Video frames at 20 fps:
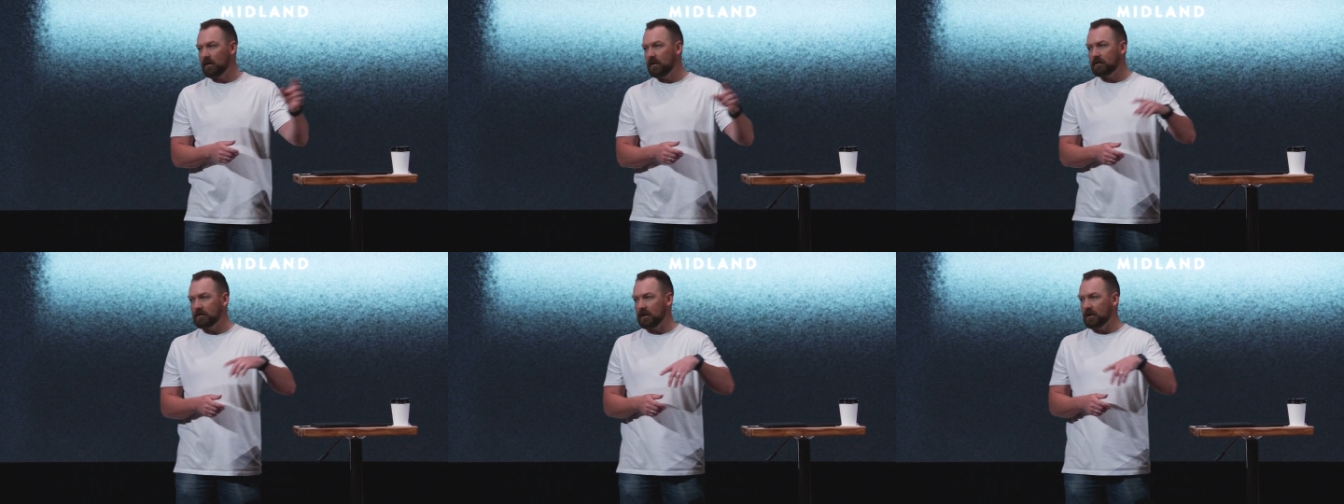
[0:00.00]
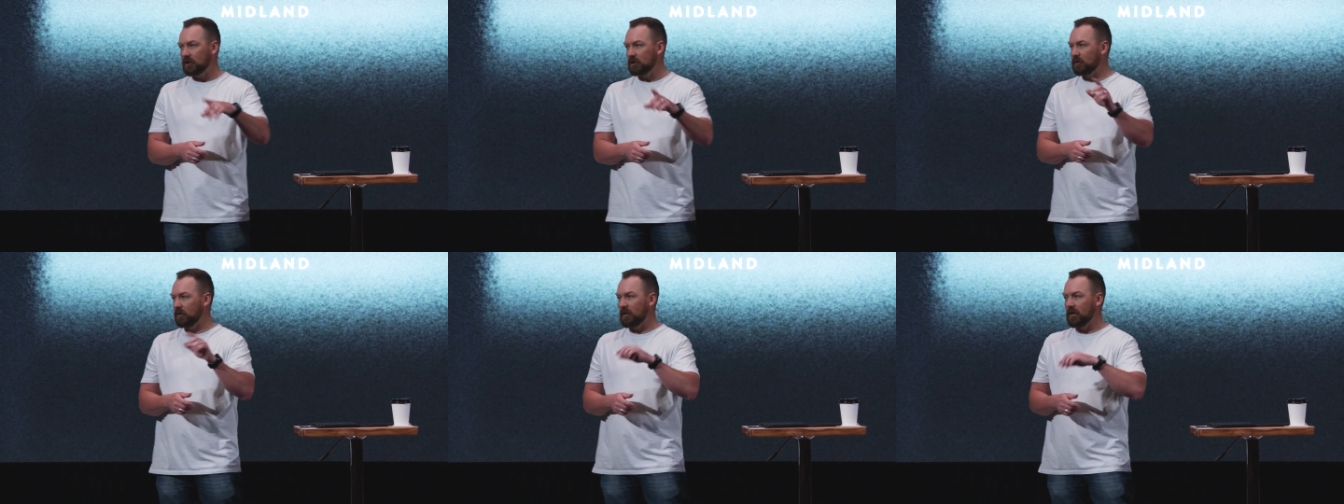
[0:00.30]
the
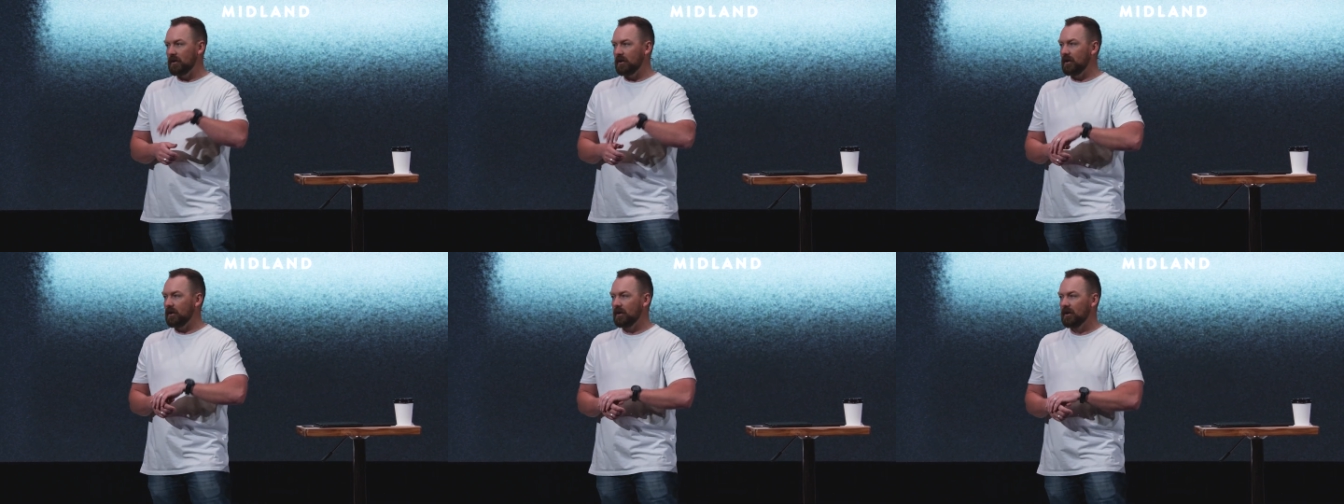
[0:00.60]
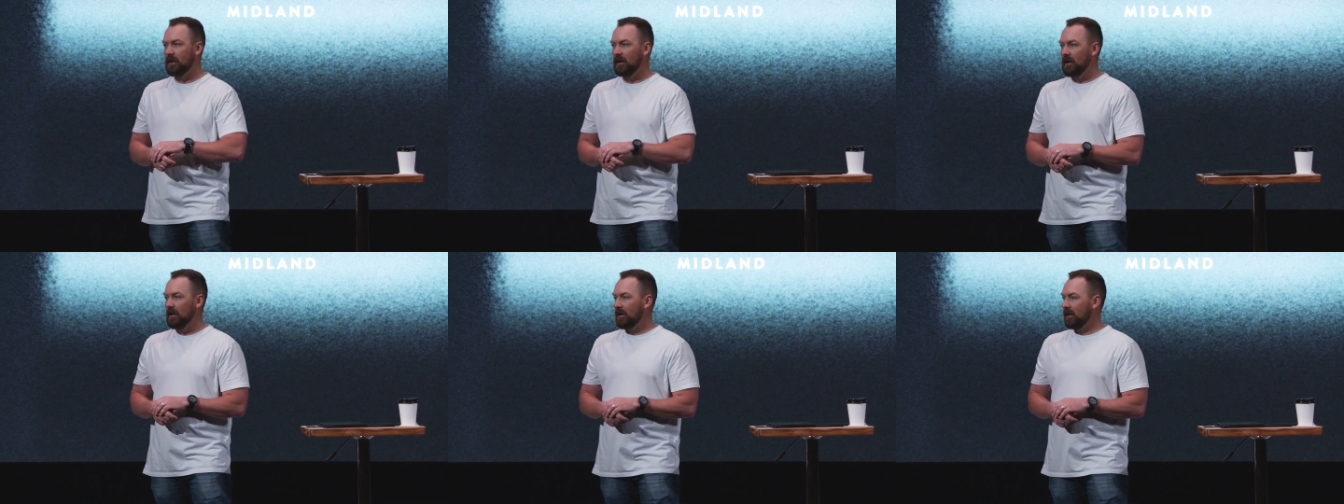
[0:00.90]
sanctuary
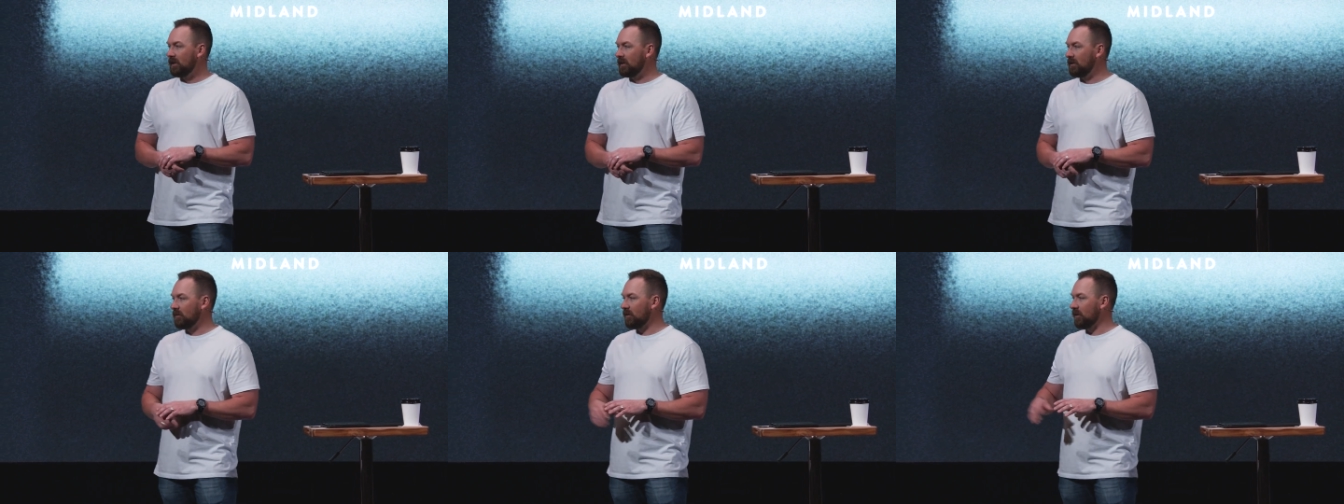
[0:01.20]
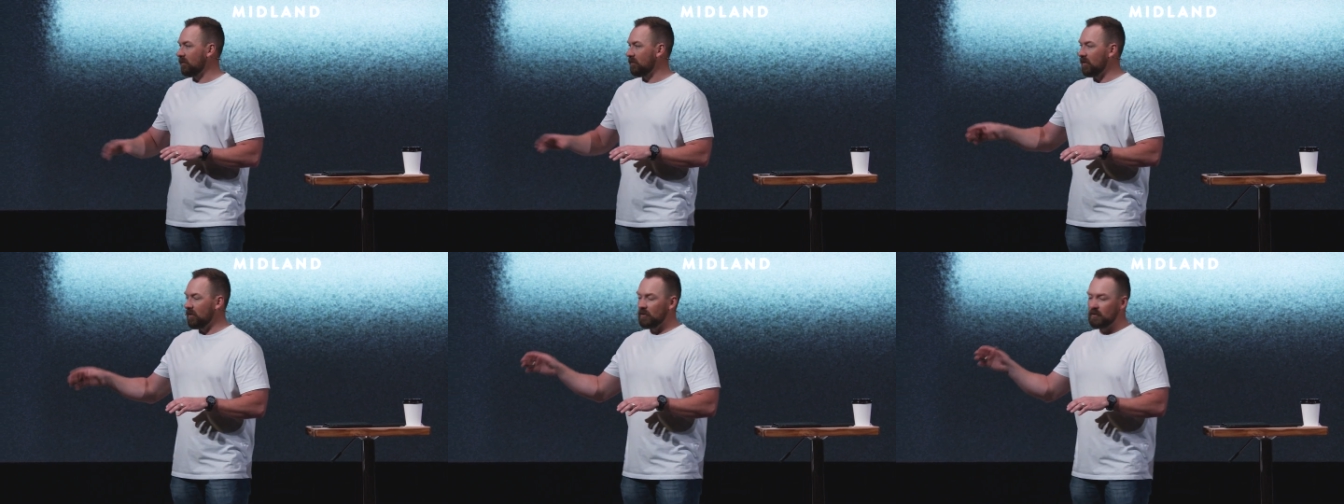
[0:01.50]

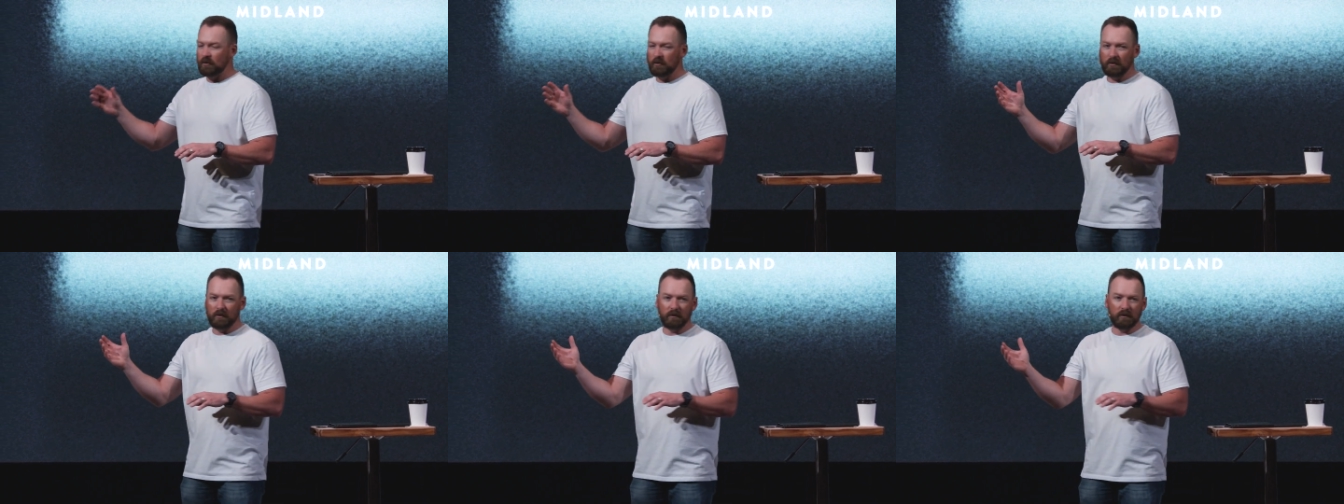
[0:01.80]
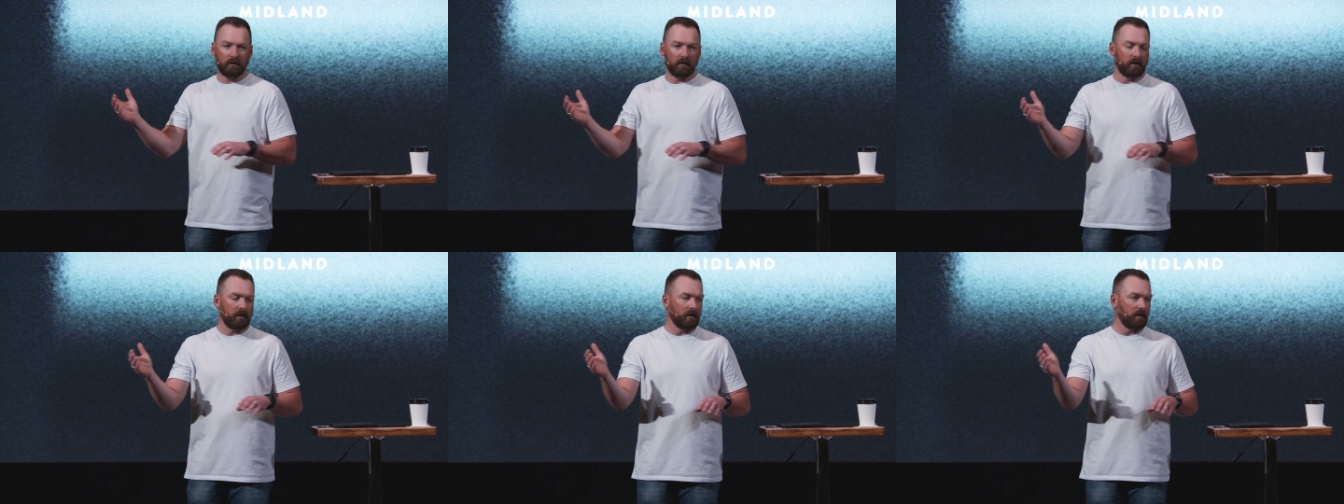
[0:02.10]
during run
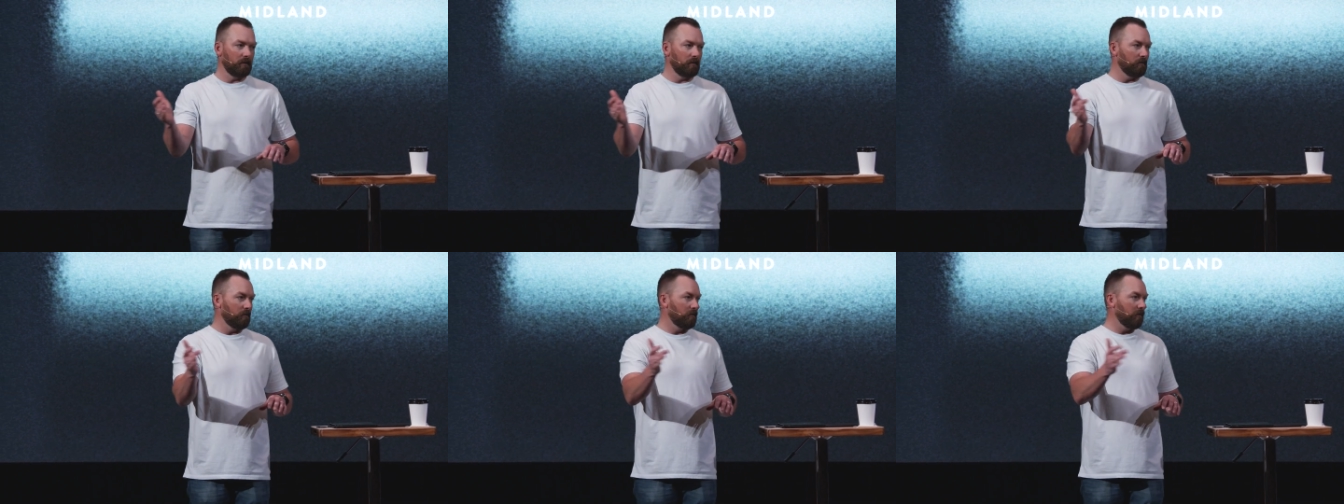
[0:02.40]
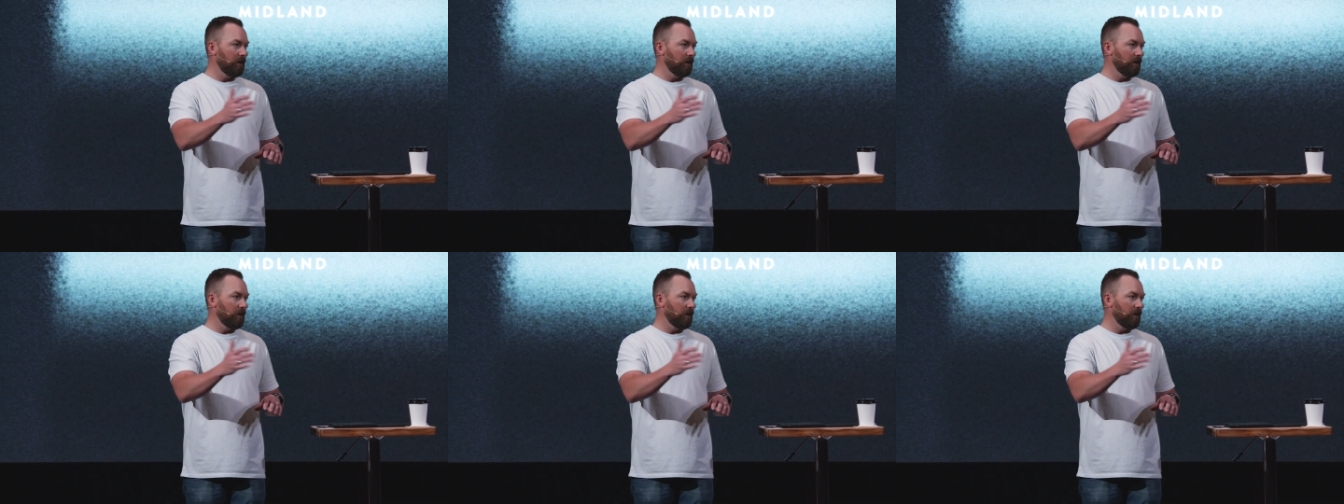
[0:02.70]
through, uh,